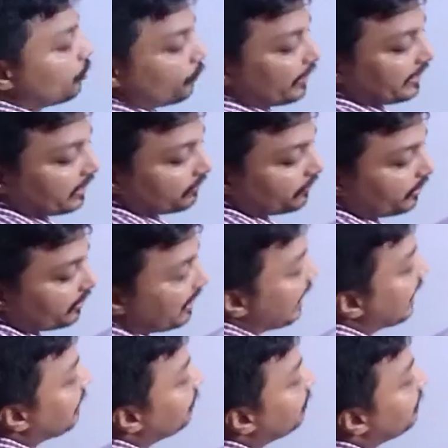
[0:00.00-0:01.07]
whenever
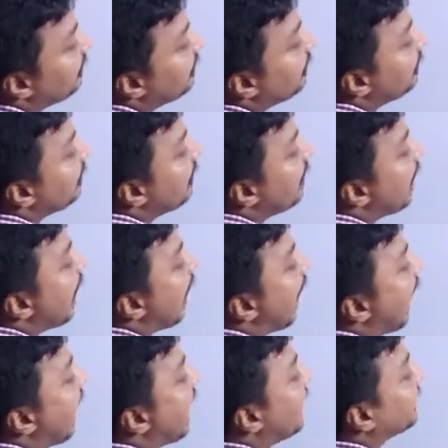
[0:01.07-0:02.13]
I will
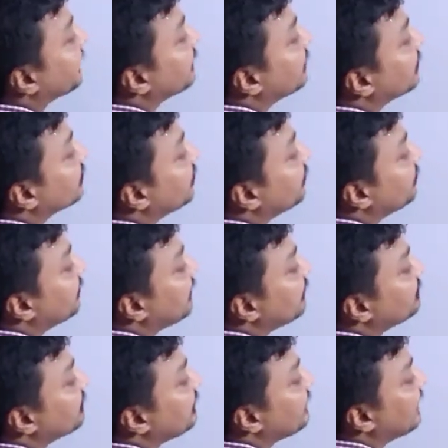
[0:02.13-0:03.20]
add the
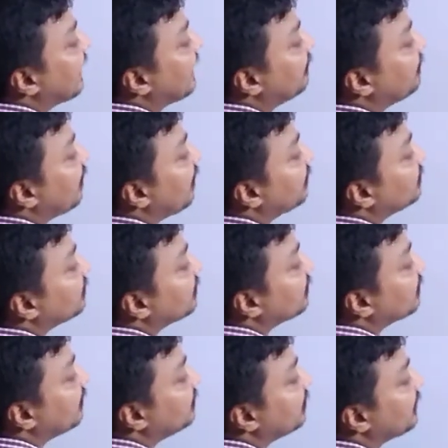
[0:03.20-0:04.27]
fifth time of the
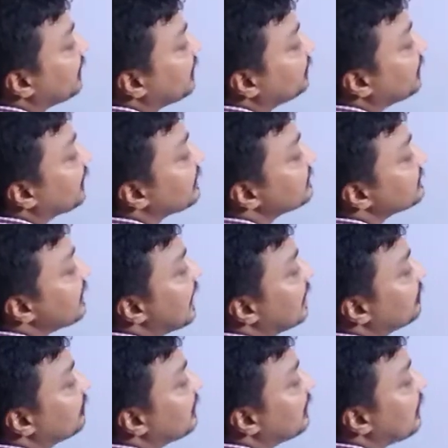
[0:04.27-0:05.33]
common difference, I
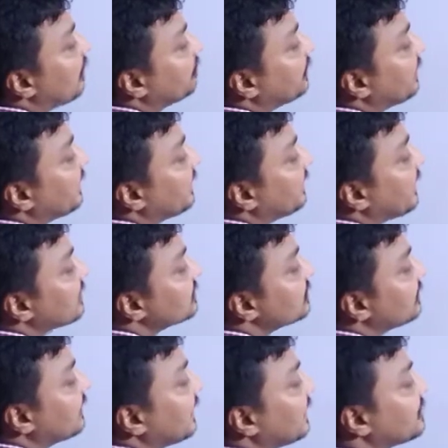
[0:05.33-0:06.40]
will obtain it as
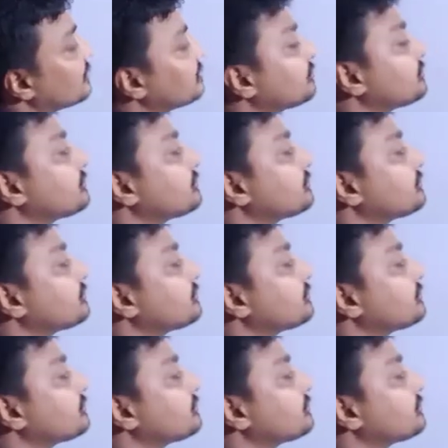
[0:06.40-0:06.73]
the 10.